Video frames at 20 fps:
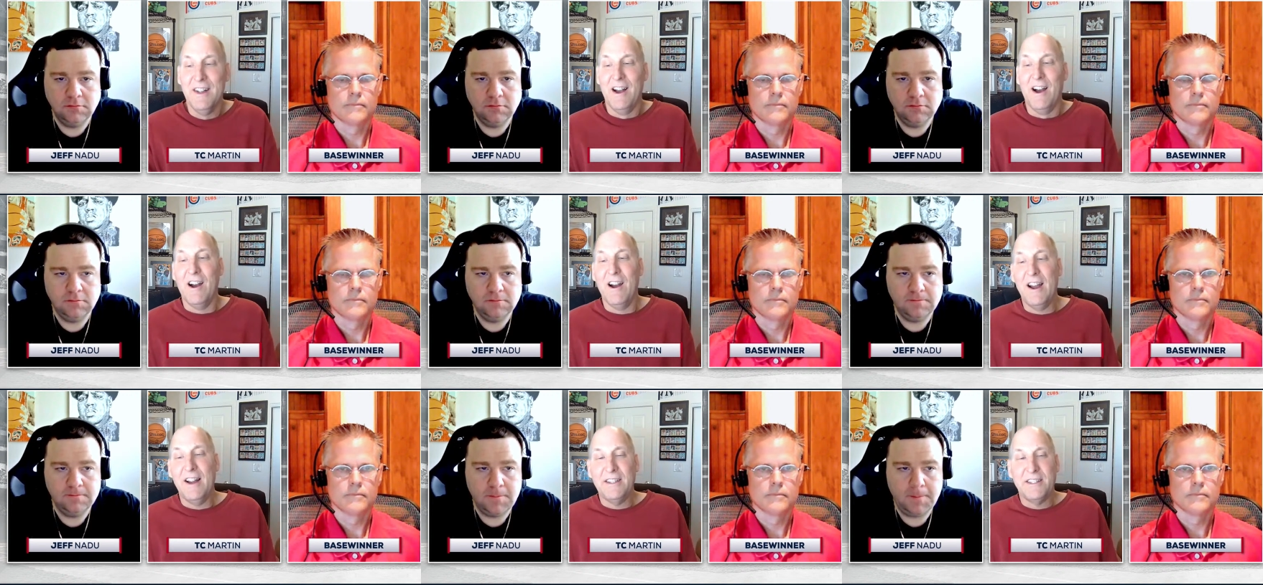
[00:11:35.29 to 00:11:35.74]

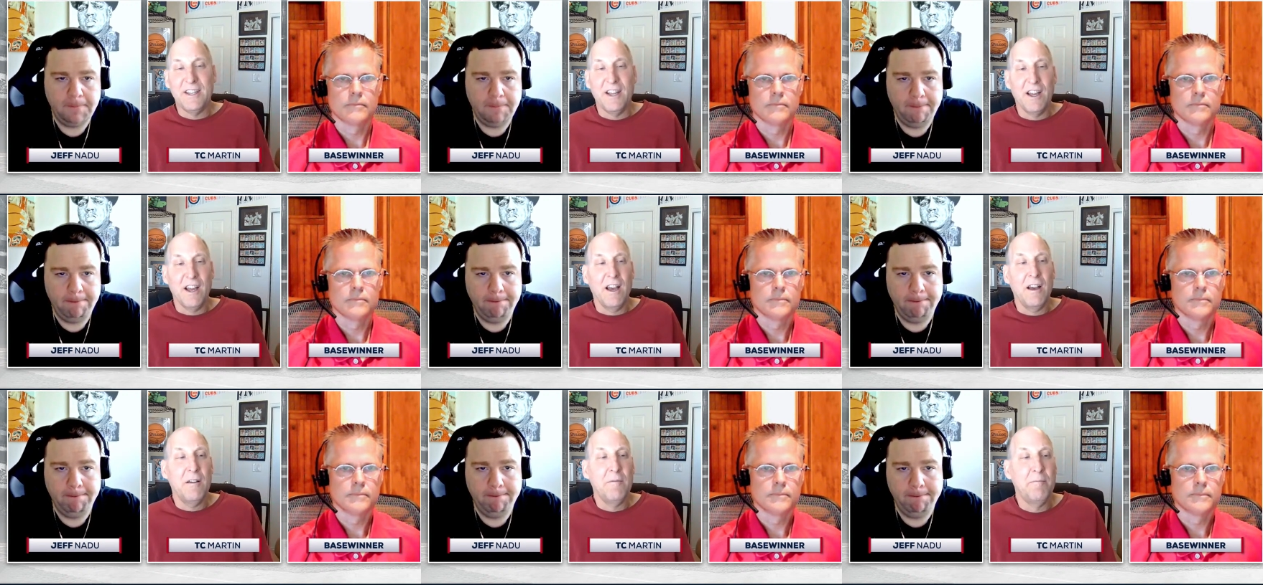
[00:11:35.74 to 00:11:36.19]
Speaker 1: All right.
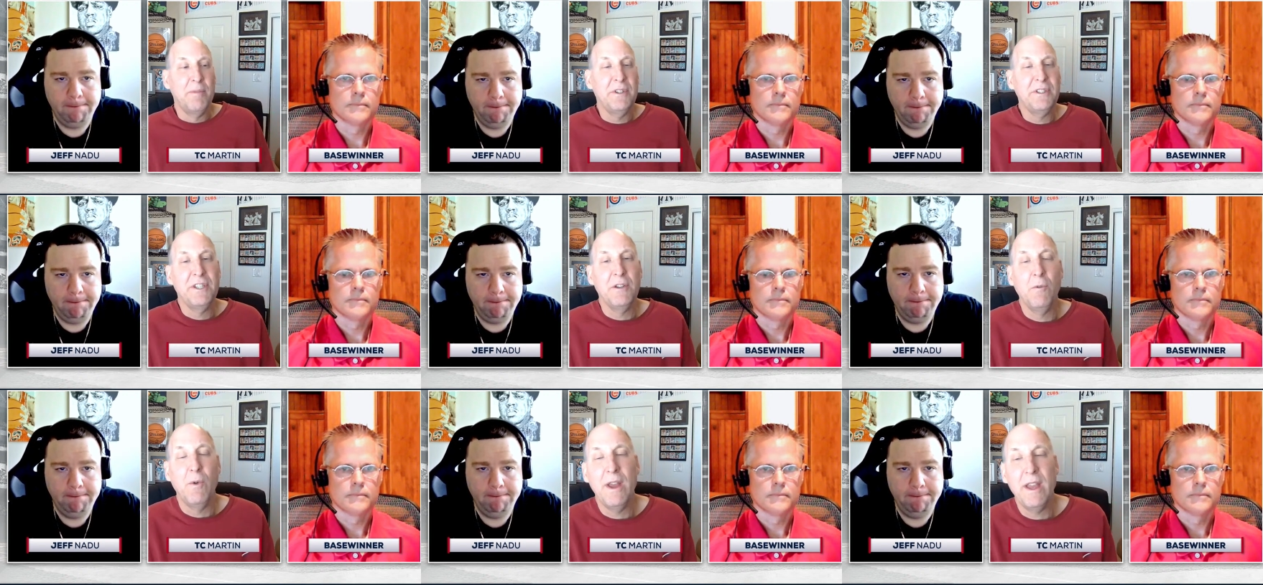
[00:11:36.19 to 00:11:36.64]

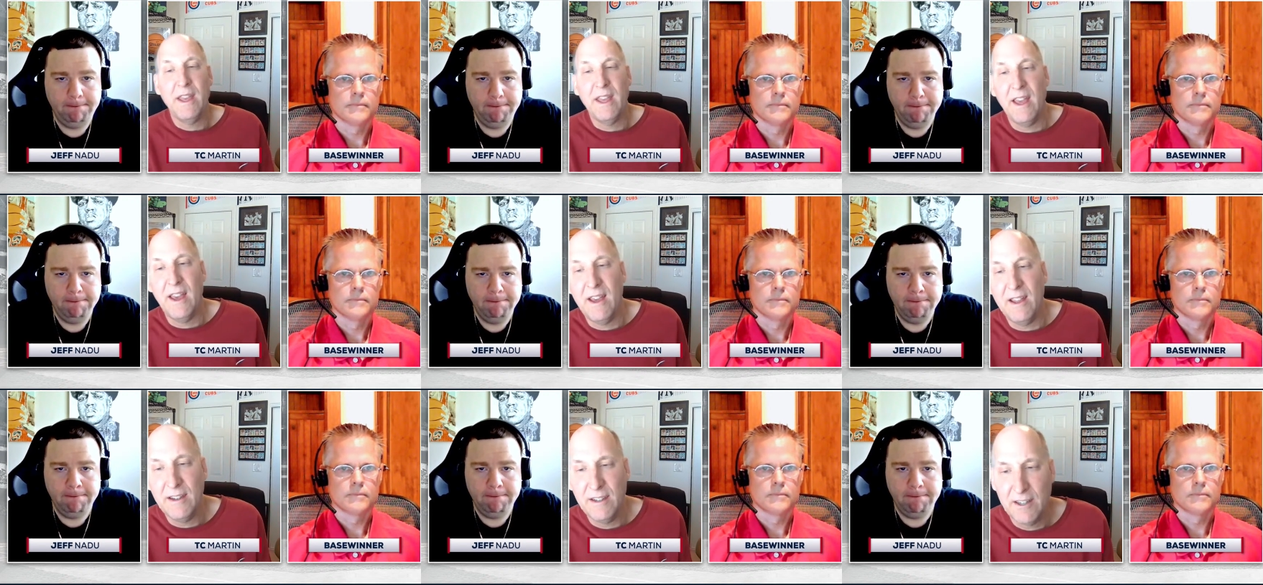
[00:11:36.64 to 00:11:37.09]
Busy
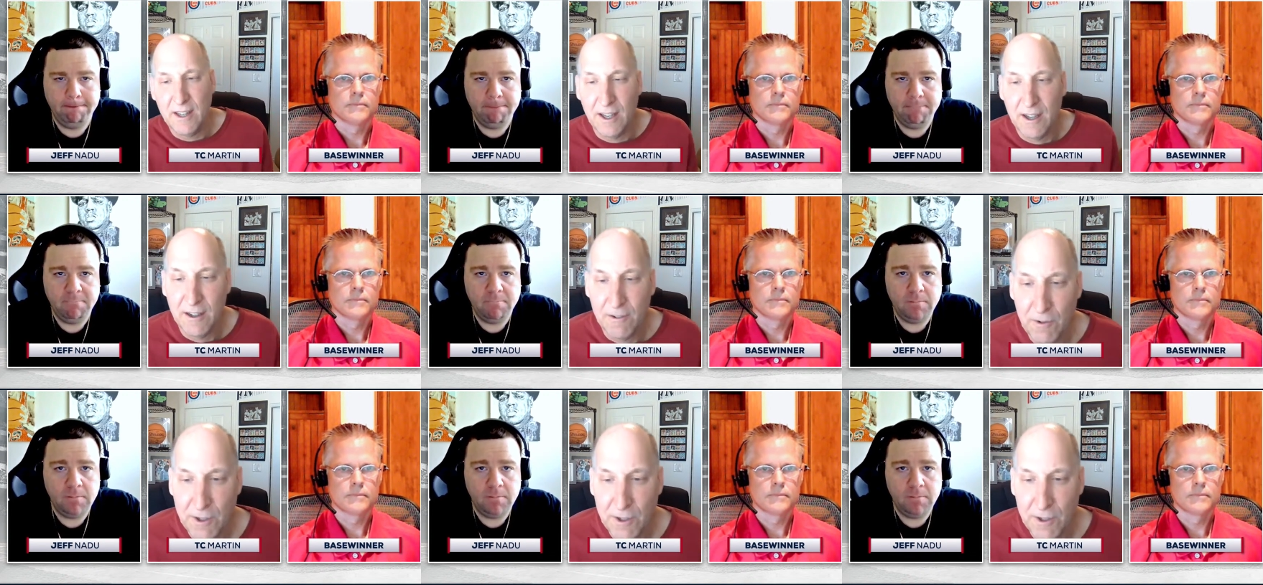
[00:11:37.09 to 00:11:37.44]
weekend.